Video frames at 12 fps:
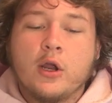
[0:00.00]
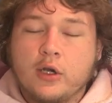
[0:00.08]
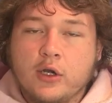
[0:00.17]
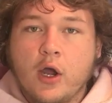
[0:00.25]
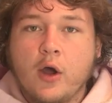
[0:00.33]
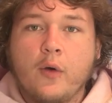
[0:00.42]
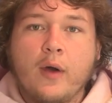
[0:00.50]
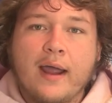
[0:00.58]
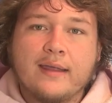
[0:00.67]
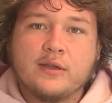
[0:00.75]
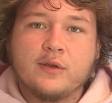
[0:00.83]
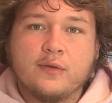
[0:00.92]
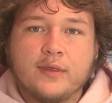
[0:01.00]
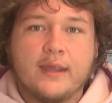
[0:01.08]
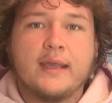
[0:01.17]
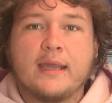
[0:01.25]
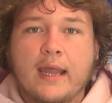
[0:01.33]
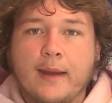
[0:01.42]
No, I do
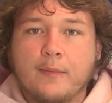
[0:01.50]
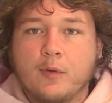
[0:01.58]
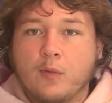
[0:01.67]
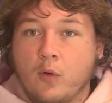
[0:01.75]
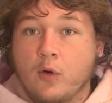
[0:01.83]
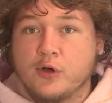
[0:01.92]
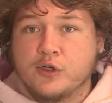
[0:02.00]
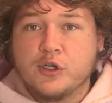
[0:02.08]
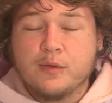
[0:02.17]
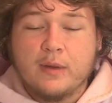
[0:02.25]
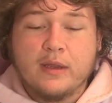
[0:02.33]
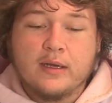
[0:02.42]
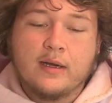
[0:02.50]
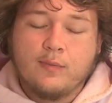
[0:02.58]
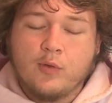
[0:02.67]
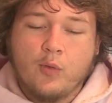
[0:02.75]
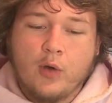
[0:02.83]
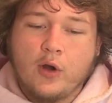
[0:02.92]
think Cameron Ward should be the
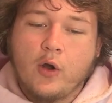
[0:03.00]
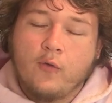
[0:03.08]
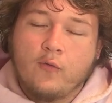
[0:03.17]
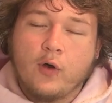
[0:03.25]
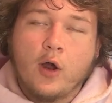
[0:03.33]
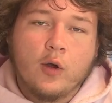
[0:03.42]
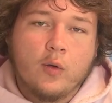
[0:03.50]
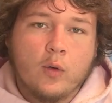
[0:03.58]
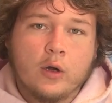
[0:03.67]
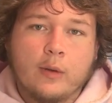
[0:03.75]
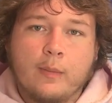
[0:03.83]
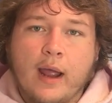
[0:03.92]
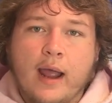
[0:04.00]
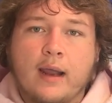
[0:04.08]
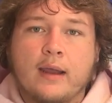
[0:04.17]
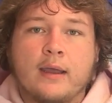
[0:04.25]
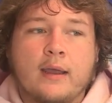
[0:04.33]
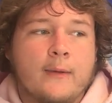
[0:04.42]
number 1 overall
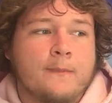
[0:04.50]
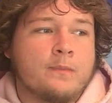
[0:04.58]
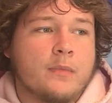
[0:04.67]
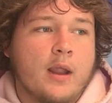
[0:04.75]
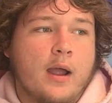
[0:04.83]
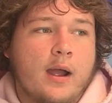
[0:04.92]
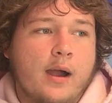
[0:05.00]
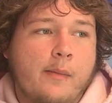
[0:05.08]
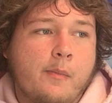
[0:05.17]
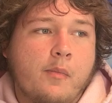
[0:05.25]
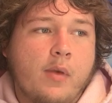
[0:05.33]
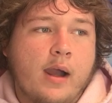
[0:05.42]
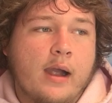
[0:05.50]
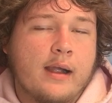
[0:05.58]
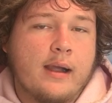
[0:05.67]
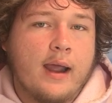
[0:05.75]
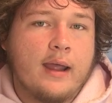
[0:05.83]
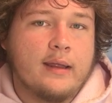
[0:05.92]
quarterback, and
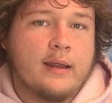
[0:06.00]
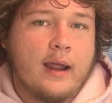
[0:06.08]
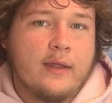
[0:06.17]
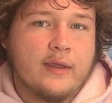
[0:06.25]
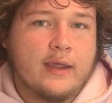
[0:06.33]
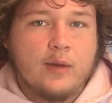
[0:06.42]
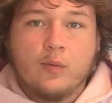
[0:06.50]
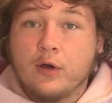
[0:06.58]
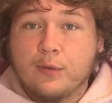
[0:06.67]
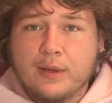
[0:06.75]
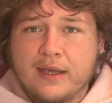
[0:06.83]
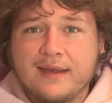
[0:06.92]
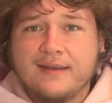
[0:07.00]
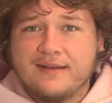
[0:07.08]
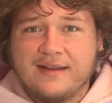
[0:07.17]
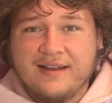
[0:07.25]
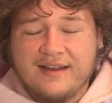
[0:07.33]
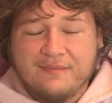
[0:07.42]
I think he will be,
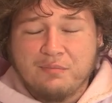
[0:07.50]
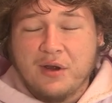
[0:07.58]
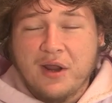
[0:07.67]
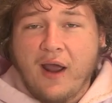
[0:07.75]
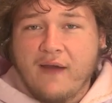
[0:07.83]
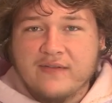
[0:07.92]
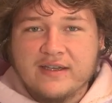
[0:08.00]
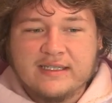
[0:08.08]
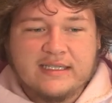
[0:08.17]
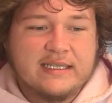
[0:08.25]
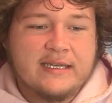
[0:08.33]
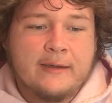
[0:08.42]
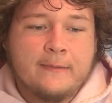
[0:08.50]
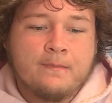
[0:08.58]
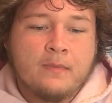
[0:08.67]
pretty obviously.